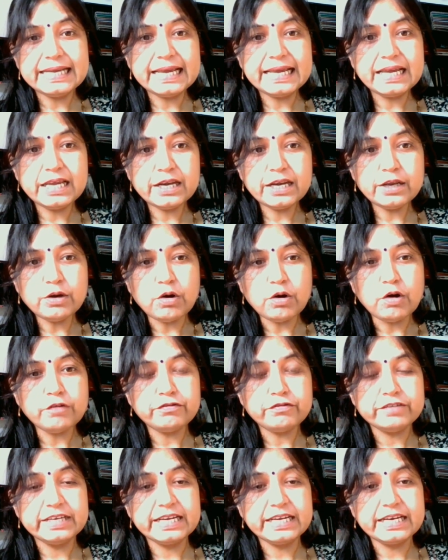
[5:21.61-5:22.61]
decree
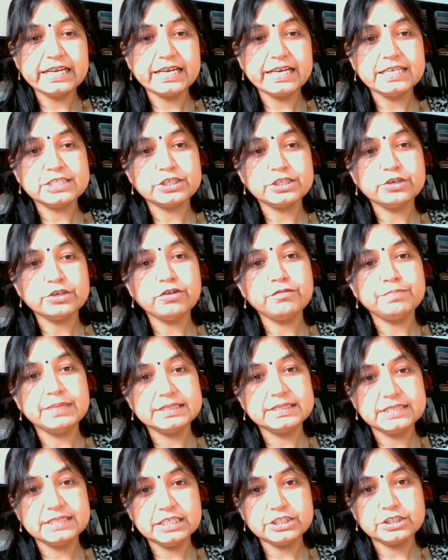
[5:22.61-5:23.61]
of declaration of
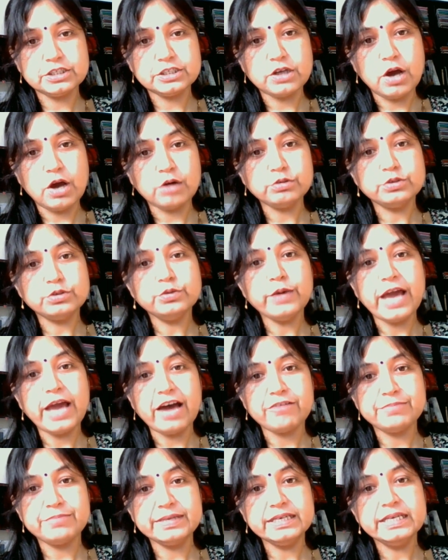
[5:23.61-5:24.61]
possession ought to
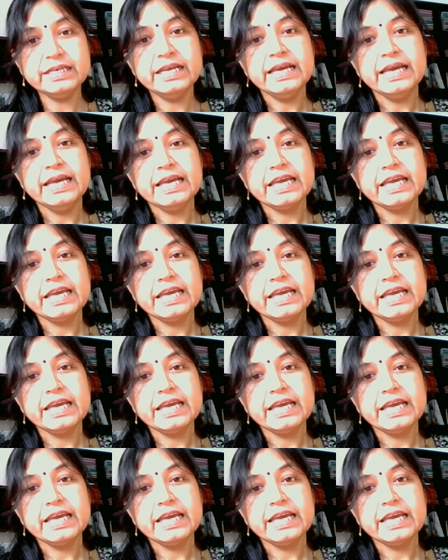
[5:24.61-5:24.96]
have been